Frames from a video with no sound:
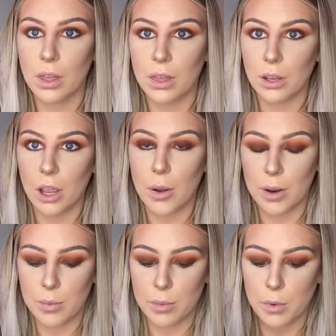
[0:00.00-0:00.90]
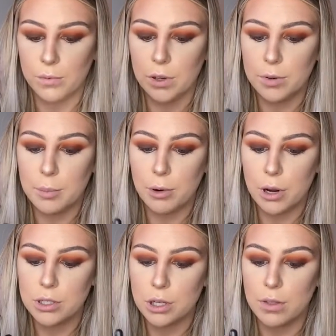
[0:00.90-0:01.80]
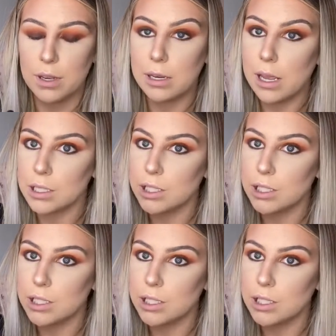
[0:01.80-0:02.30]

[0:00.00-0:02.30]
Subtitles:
And going in with a more fluffy brush on the next